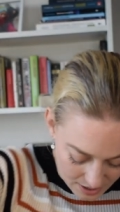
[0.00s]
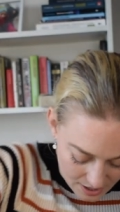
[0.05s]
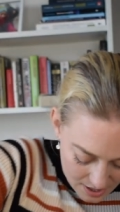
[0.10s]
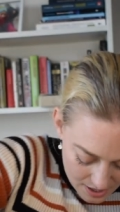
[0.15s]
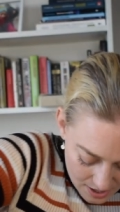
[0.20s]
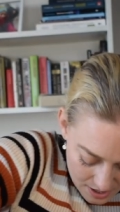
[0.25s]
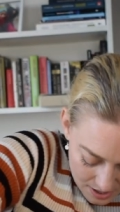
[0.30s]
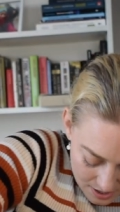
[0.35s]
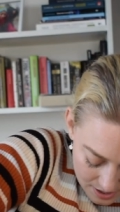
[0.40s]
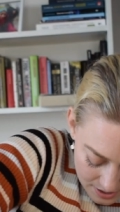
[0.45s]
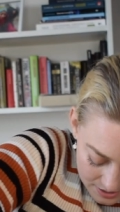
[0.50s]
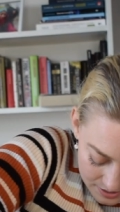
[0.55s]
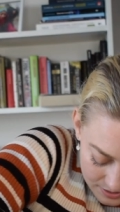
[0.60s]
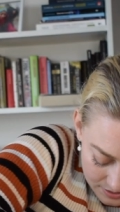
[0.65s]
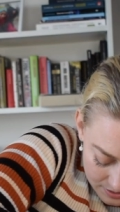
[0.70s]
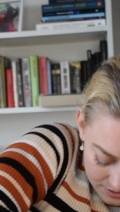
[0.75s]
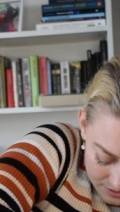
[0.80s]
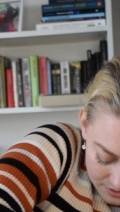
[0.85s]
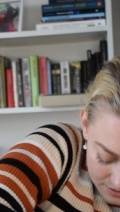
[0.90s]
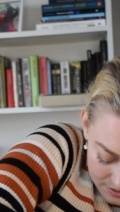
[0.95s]

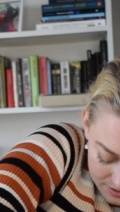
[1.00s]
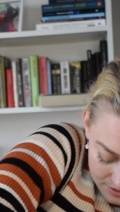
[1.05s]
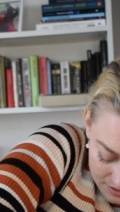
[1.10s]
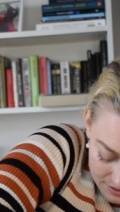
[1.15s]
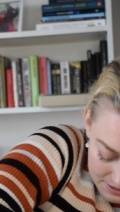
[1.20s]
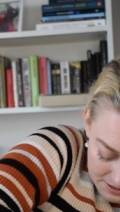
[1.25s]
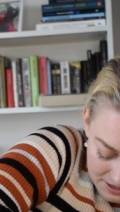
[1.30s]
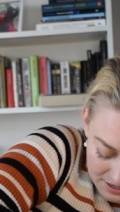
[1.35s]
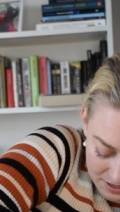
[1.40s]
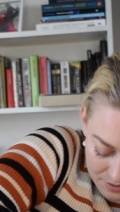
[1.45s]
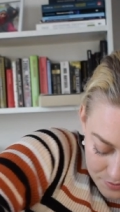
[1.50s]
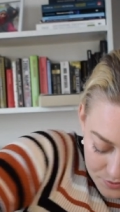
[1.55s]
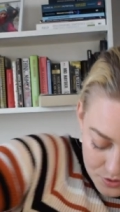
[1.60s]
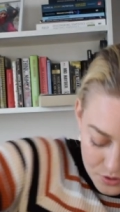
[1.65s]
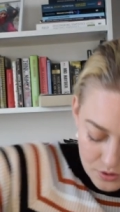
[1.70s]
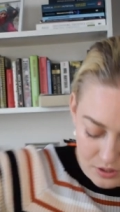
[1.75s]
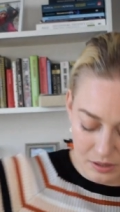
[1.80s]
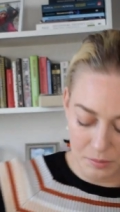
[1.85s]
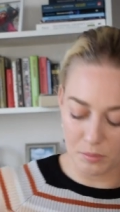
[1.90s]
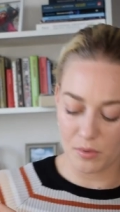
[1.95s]
And I have
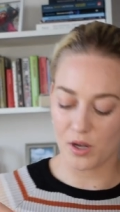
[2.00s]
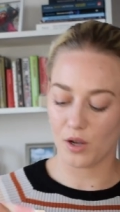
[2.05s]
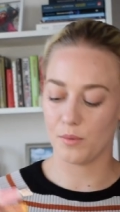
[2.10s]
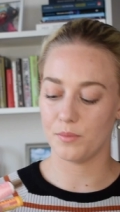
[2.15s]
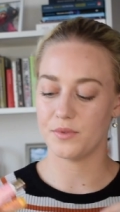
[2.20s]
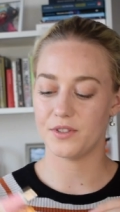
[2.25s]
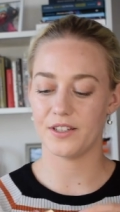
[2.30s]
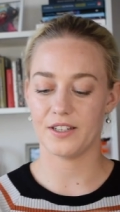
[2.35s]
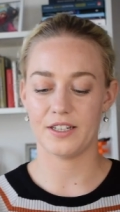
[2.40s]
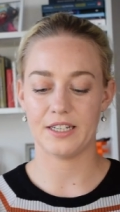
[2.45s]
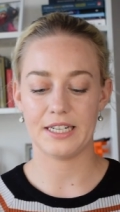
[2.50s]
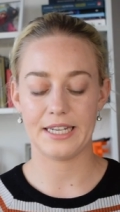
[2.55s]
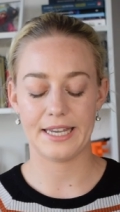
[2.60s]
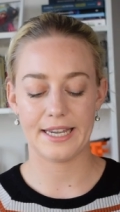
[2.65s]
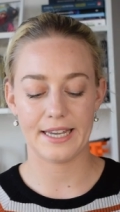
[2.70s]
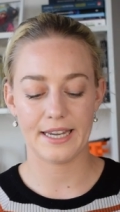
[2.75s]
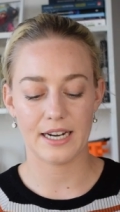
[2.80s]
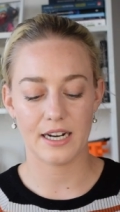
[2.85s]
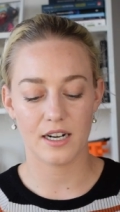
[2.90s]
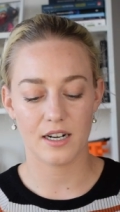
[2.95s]
two lip balms in
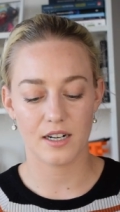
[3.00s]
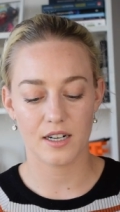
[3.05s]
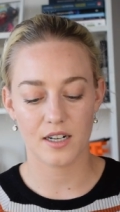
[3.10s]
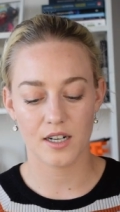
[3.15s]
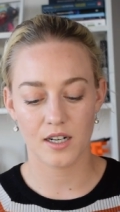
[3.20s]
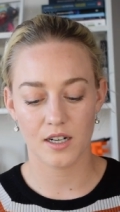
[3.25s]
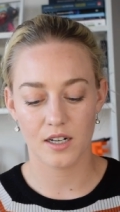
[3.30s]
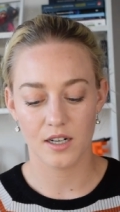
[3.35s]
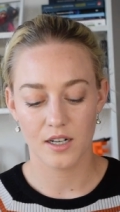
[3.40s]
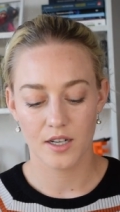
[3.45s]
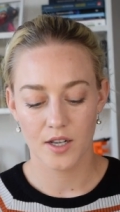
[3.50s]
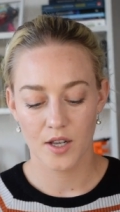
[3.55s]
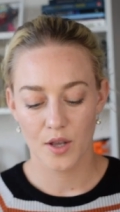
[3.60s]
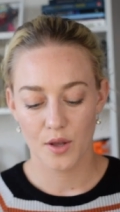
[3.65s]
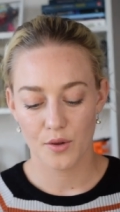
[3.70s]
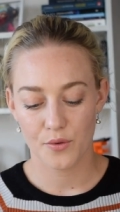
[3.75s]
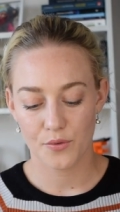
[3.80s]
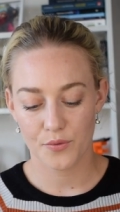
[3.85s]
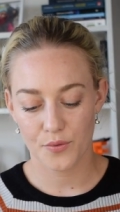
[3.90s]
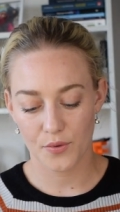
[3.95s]
here.
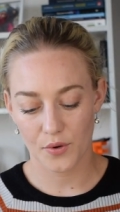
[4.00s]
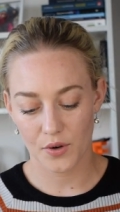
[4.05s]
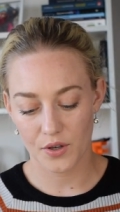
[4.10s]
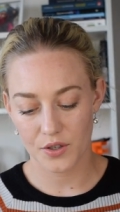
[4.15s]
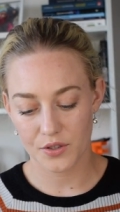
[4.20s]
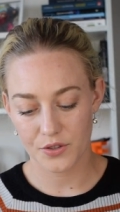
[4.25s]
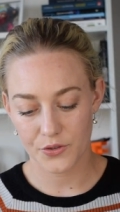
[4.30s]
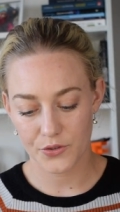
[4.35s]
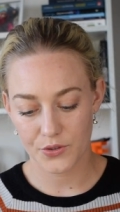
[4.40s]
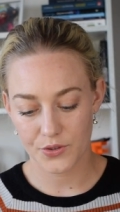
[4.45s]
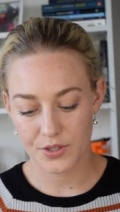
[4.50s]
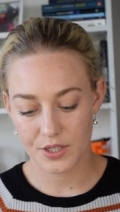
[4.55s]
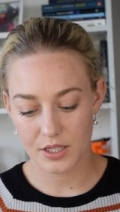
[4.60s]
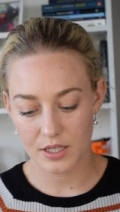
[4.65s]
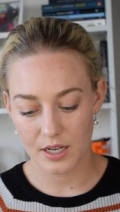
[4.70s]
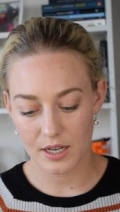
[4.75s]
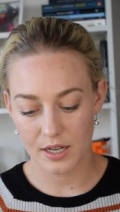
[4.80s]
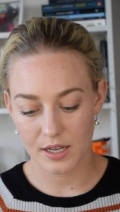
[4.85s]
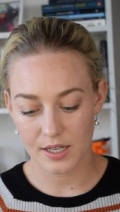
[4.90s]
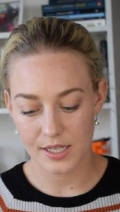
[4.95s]
First
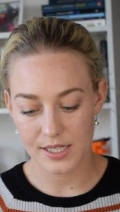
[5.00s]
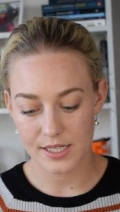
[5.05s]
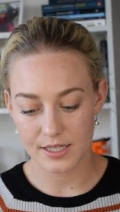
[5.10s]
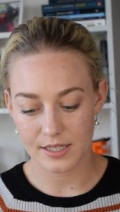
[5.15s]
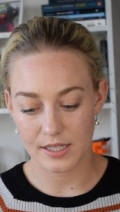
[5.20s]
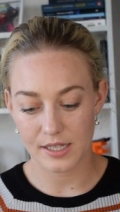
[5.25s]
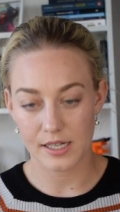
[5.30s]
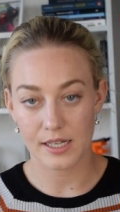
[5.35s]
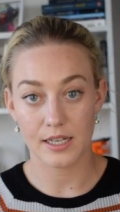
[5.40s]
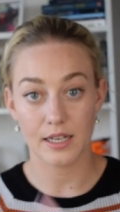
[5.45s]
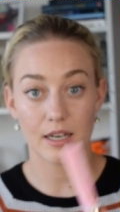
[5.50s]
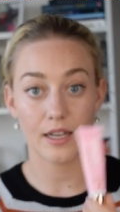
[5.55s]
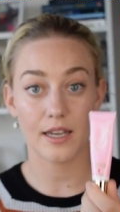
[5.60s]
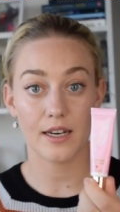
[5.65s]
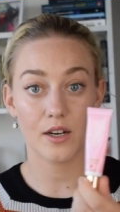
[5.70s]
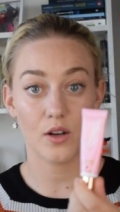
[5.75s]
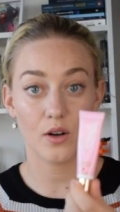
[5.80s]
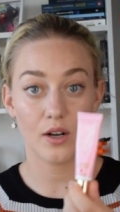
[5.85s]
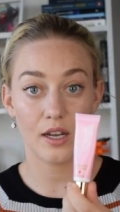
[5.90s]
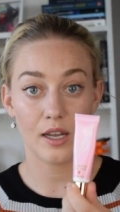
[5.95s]
is the
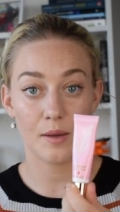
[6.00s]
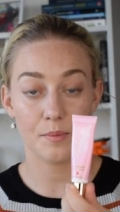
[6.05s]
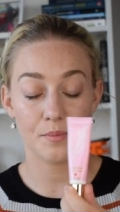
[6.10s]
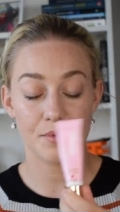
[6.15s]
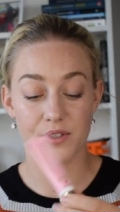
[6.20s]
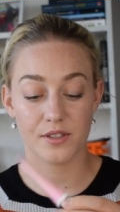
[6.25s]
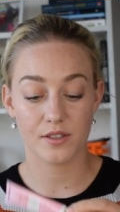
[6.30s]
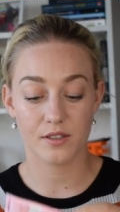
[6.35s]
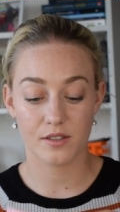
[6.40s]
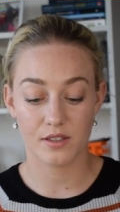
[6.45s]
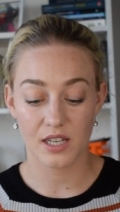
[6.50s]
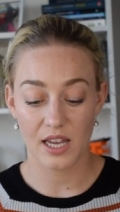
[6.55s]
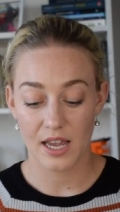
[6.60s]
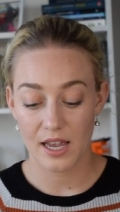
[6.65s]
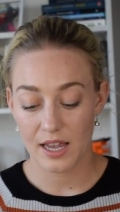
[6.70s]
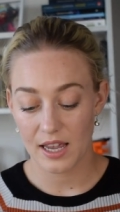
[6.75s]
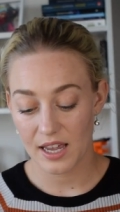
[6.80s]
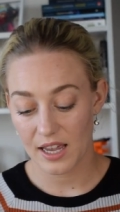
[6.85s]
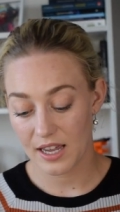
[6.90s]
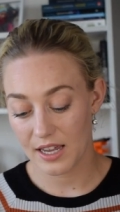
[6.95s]
Lano Lips
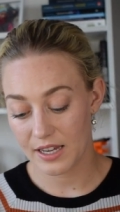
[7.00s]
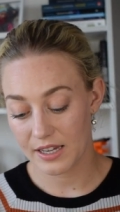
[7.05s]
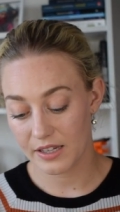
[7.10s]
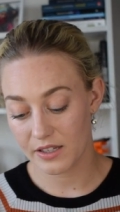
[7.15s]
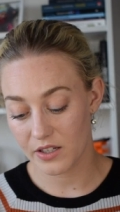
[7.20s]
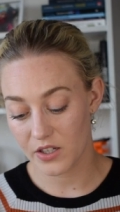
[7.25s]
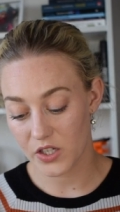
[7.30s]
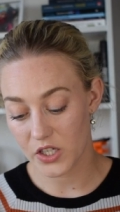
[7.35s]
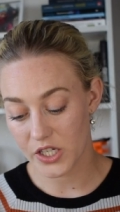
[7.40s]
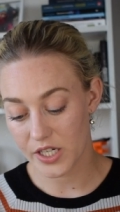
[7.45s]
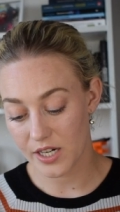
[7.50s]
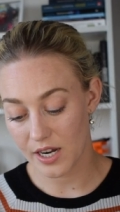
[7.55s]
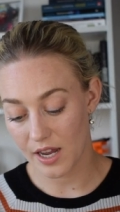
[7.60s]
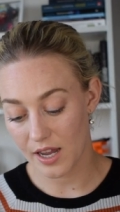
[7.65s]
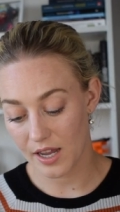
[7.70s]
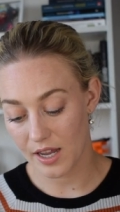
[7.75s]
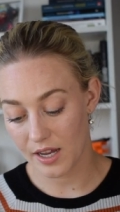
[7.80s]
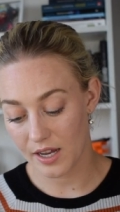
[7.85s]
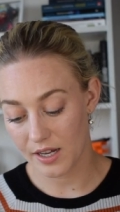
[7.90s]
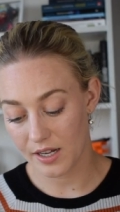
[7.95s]
in the
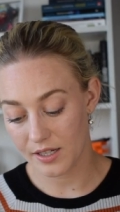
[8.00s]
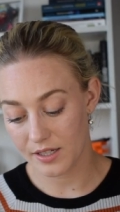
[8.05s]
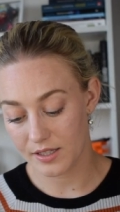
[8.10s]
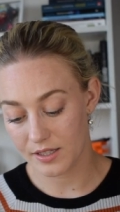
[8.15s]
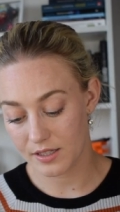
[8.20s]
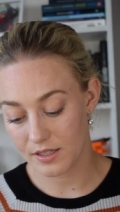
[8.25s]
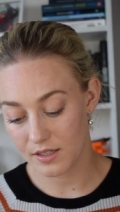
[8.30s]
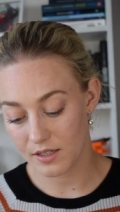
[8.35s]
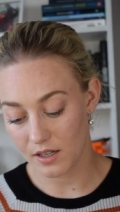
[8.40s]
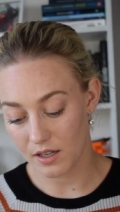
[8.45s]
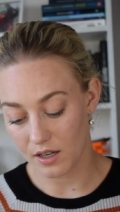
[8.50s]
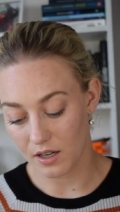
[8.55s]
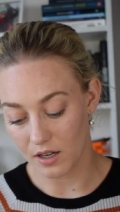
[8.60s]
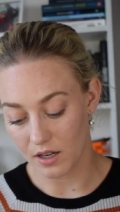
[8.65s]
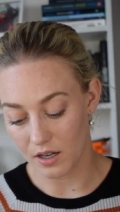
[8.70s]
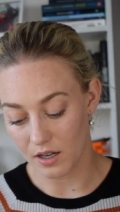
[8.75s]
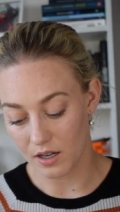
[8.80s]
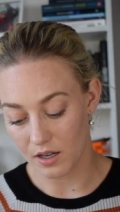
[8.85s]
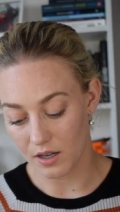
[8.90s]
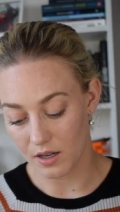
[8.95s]
shade,
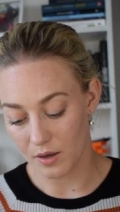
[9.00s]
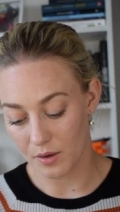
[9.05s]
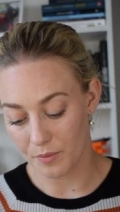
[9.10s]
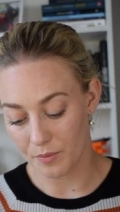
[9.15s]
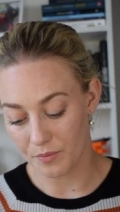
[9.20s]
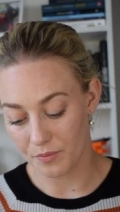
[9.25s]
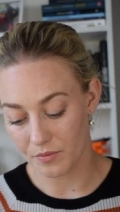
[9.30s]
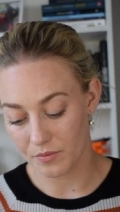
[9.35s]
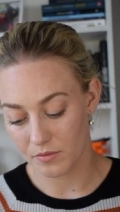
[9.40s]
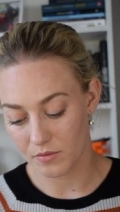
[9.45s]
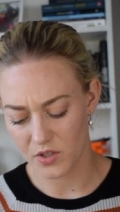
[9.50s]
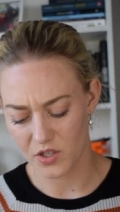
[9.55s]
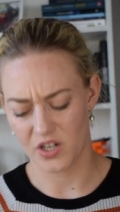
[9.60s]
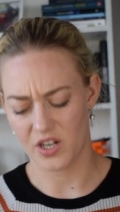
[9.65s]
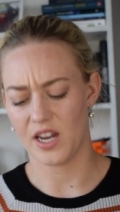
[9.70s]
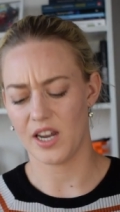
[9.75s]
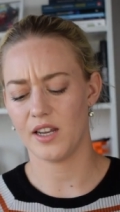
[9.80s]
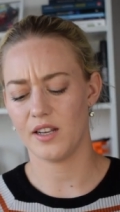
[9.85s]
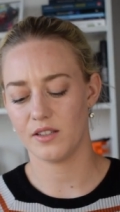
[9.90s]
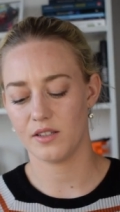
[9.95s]

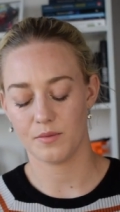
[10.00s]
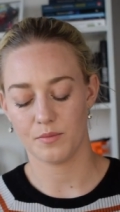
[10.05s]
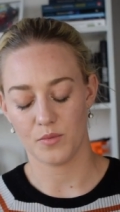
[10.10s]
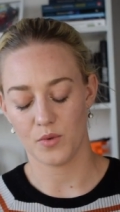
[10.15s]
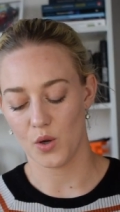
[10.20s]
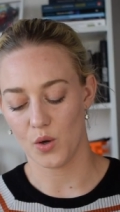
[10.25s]
Taste,